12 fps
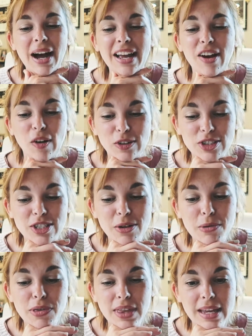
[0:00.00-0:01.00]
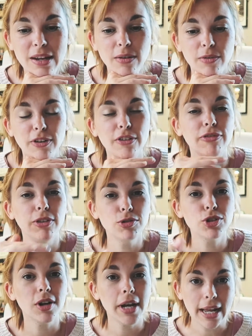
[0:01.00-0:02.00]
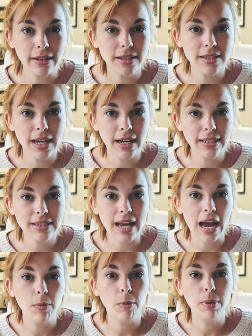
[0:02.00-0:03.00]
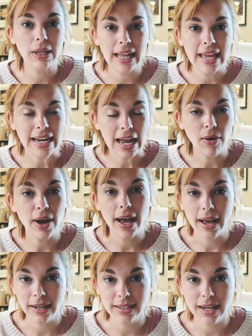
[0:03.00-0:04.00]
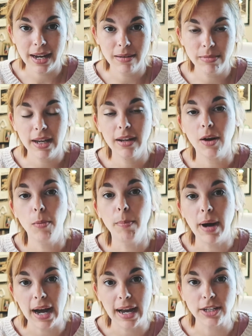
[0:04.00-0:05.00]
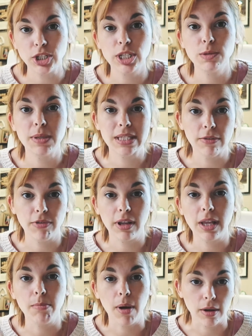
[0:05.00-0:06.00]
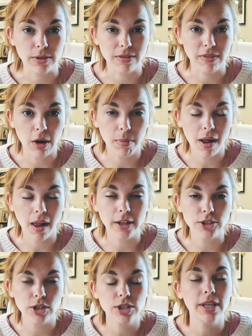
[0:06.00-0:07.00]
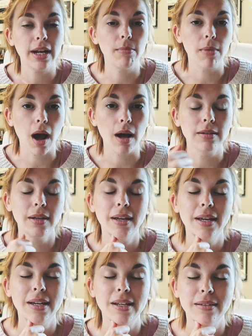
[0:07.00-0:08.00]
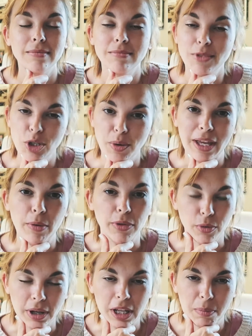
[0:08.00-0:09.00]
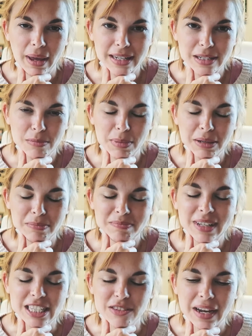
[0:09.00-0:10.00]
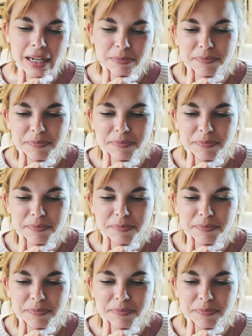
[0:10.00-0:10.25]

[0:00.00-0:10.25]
I also think for future nail designs, I will plan out ahead of time and I'll buy just specifically bottles of nail polish so that I'm not doing it with acrylic paint, but it's fine.